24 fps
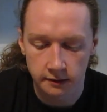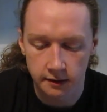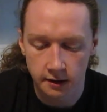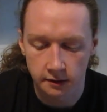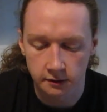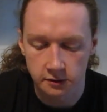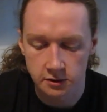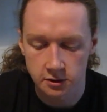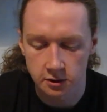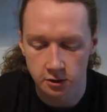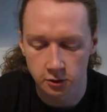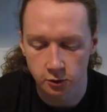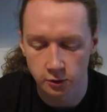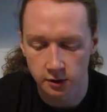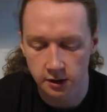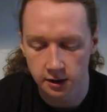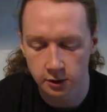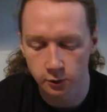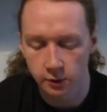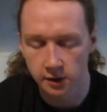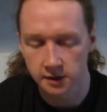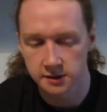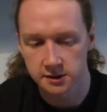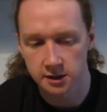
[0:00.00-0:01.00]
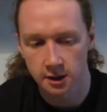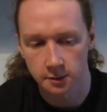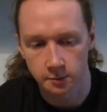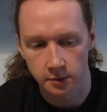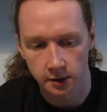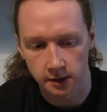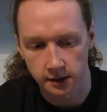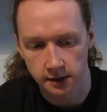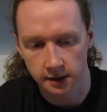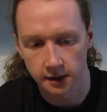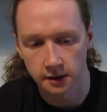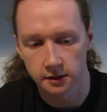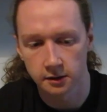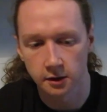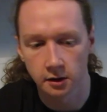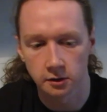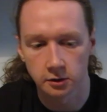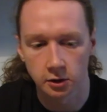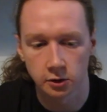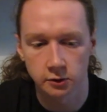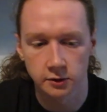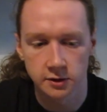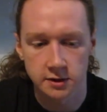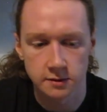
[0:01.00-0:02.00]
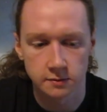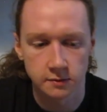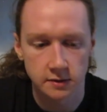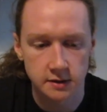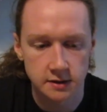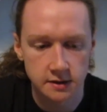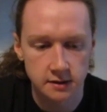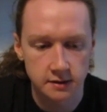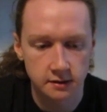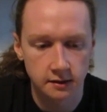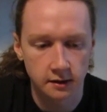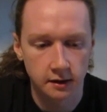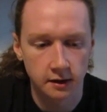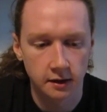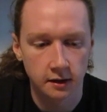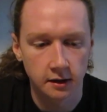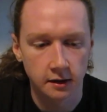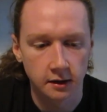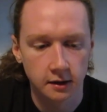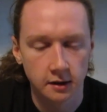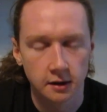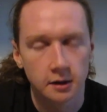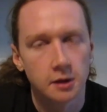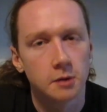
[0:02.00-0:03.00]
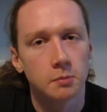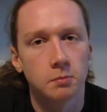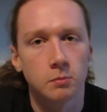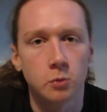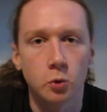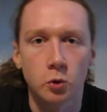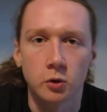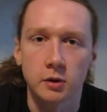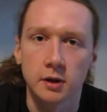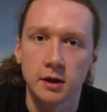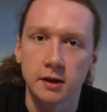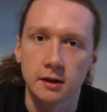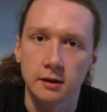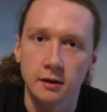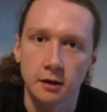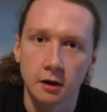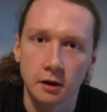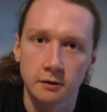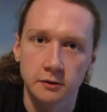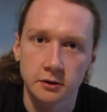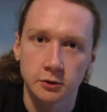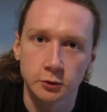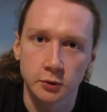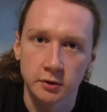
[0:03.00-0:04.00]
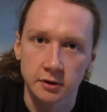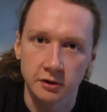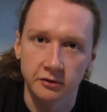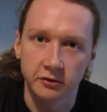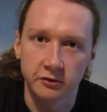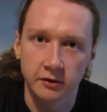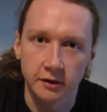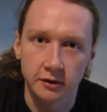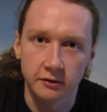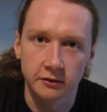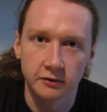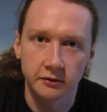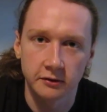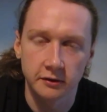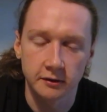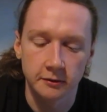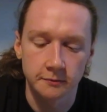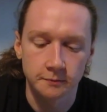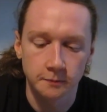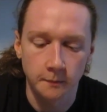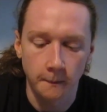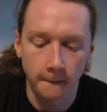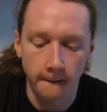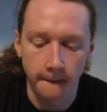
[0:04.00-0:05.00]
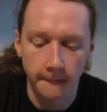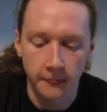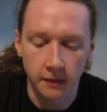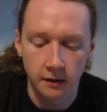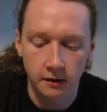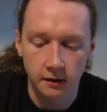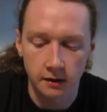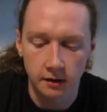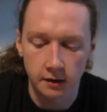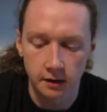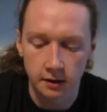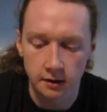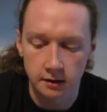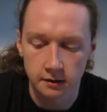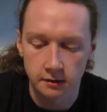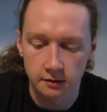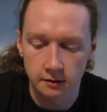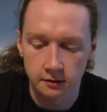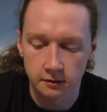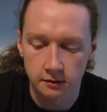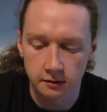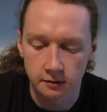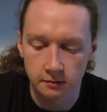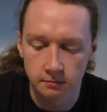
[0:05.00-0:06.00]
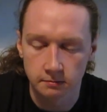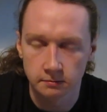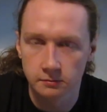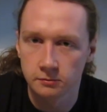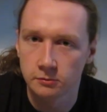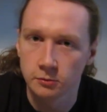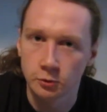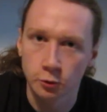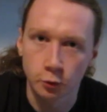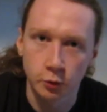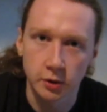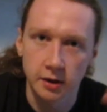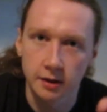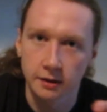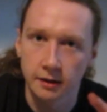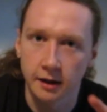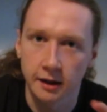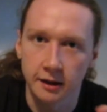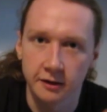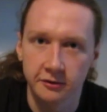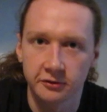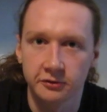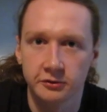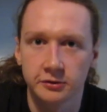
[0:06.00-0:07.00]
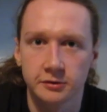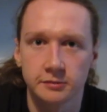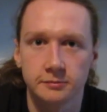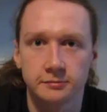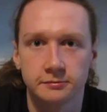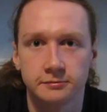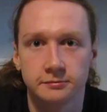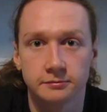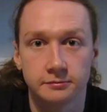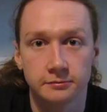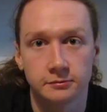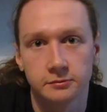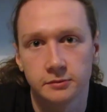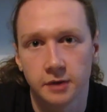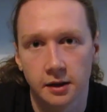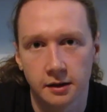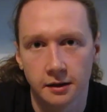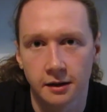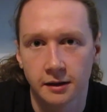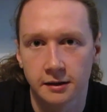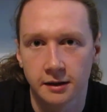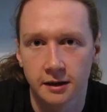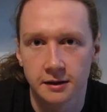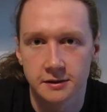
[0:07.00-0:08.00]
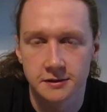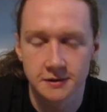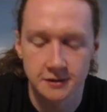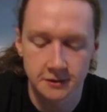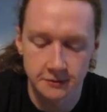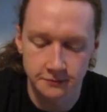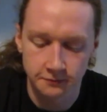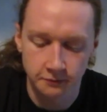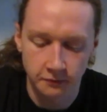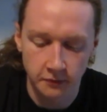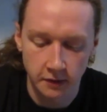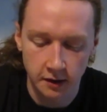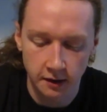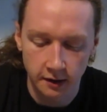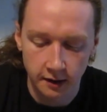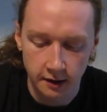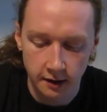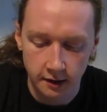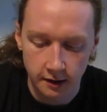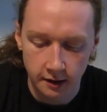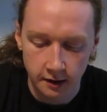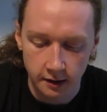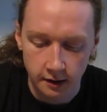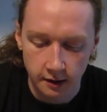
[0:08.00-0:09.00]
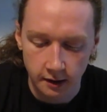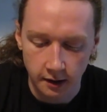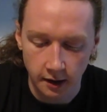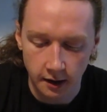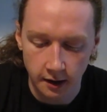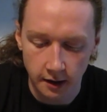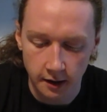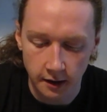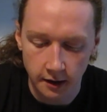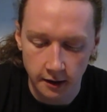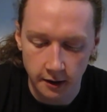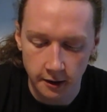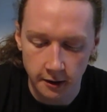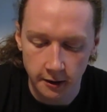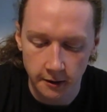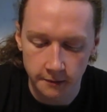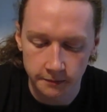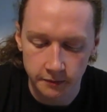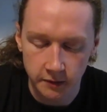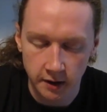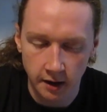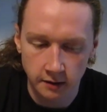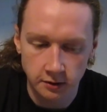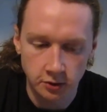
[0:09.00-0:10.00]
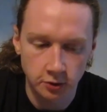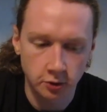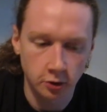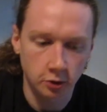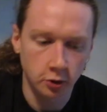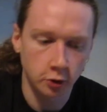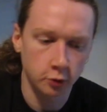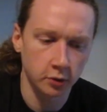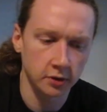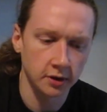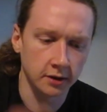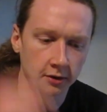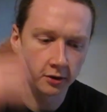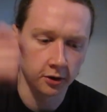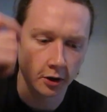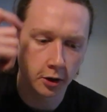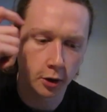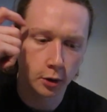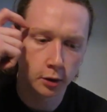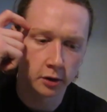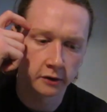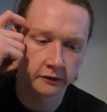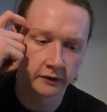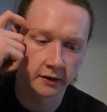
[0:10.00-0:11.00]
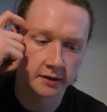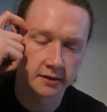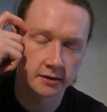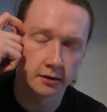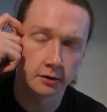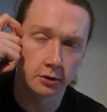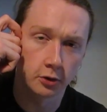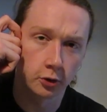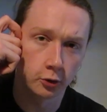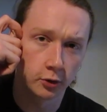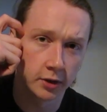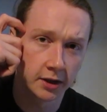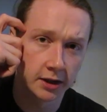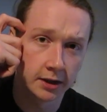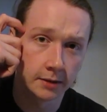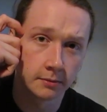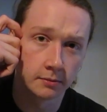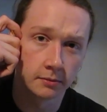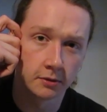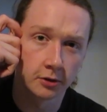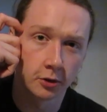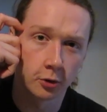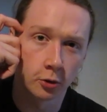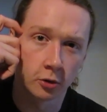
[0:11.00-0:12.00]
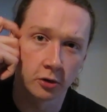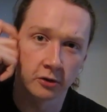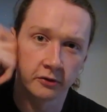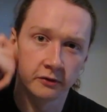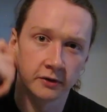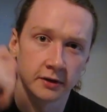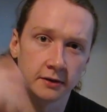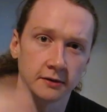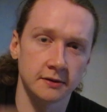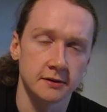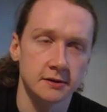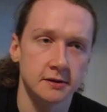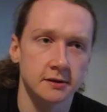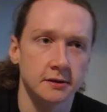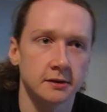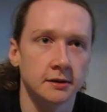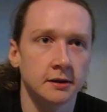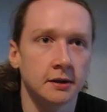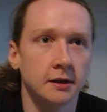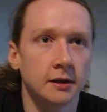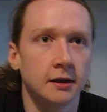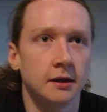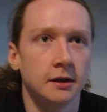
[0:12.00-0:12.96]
then so he wakes up again on Christmas morning on the 25th in real life, I guess, and you don't really know if it's a dream or if it